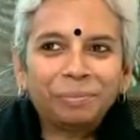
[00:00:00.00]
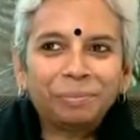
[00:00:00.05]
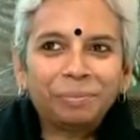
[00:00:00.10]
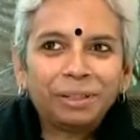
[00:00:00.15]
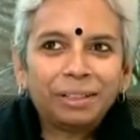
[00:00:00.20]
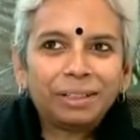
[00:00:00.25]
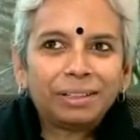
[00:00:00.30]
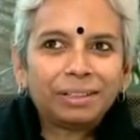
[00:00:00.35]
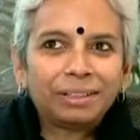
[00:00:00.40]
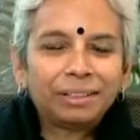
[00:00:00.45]

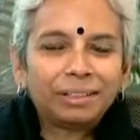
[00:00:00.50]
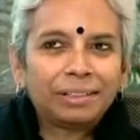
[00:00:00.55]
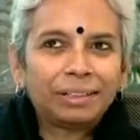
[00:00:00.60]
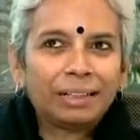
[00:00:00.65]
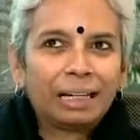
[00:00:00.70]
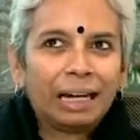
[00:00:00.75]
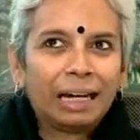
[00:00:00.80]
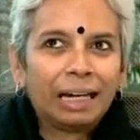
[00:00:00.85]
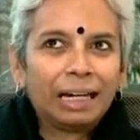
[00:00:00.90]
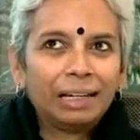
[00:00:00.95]
But
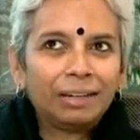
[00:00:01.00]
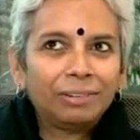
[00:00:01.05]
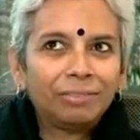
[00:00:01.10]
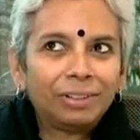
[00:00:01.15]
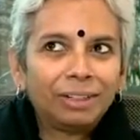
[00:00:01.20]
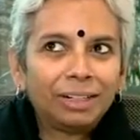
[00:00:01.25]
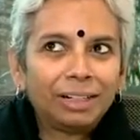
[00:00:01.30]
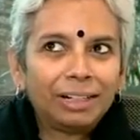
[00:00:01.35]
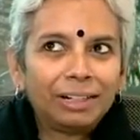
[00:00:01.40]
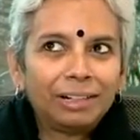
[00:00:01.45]

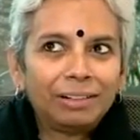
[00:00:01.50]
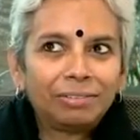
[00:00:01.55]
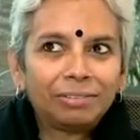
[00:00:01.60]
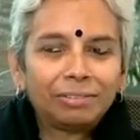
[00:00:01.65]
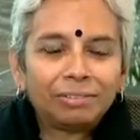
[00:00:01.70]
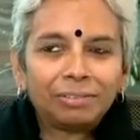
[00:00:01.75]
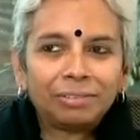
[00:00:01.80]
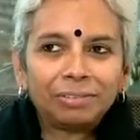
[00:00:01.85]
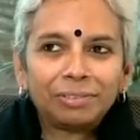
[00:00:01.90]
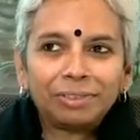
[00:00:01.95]
when I
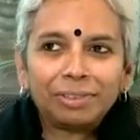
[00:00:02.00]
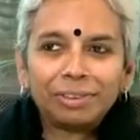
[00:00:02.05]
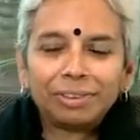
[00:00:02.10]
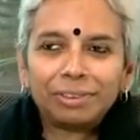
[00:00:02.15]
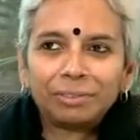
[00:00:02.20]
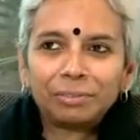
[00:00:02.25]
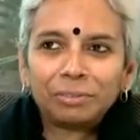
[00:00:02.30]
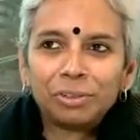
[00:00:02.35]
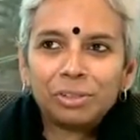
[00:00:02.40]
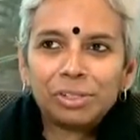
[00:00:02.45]

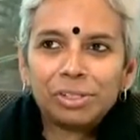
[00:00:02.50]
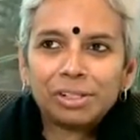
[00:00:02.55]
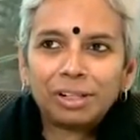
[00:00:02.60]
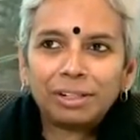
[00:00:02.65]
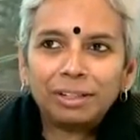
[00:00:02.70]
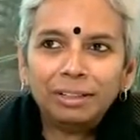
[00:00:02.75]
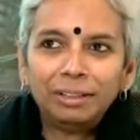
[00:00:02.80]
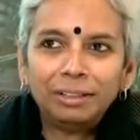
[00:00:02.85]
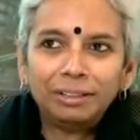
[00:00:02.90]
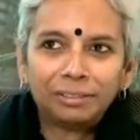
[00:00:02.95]
was
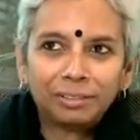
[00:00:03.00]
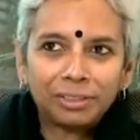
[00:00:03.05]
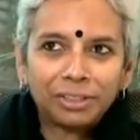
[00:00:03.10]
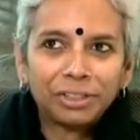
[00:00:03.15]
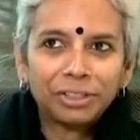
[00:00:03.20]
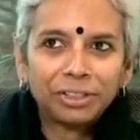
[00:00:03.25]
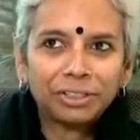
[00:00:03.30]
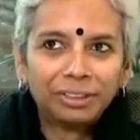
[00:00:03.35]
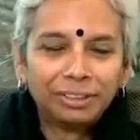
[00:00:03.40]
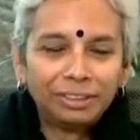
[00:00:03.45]
studying
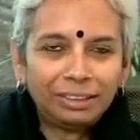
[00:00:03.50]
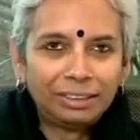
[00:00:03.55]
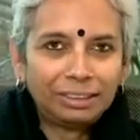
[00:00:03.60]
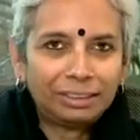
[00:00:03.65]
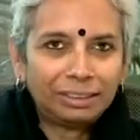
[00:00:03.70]
literature,